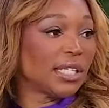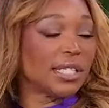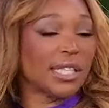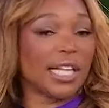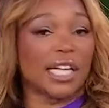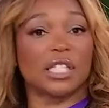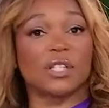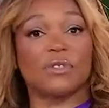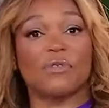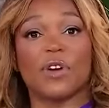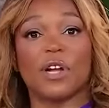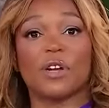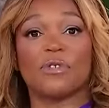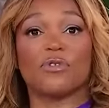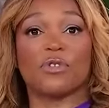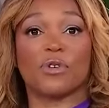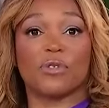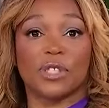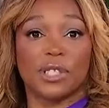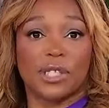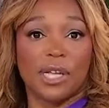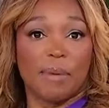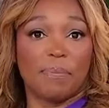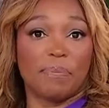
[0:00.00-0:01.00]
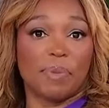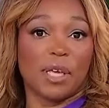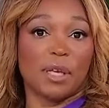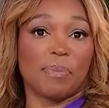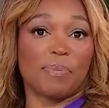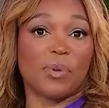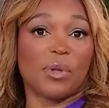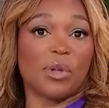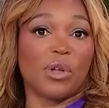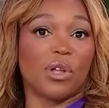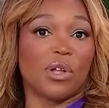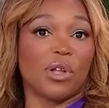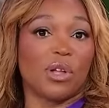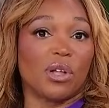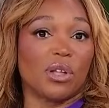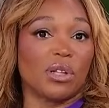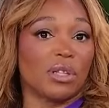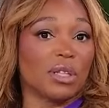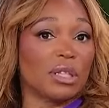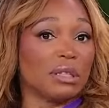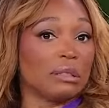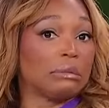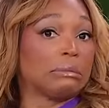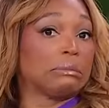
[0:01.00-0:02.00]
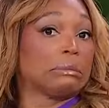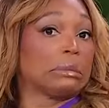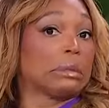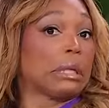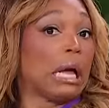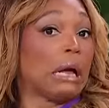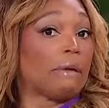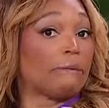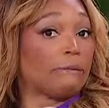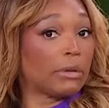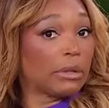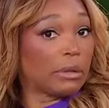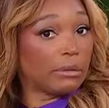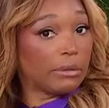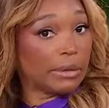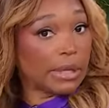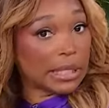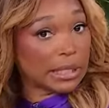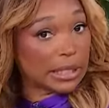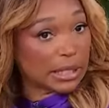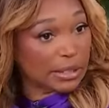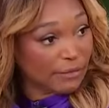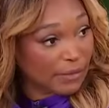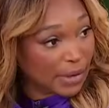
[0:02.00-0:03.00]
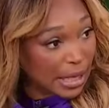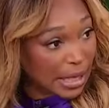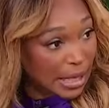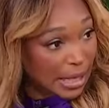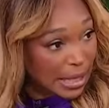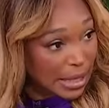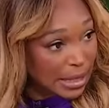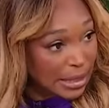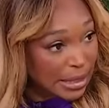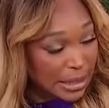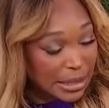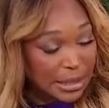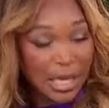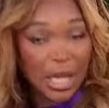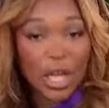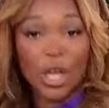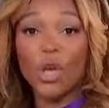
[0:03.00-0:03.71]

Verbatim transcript: that's fun for some people, not for the rest of us.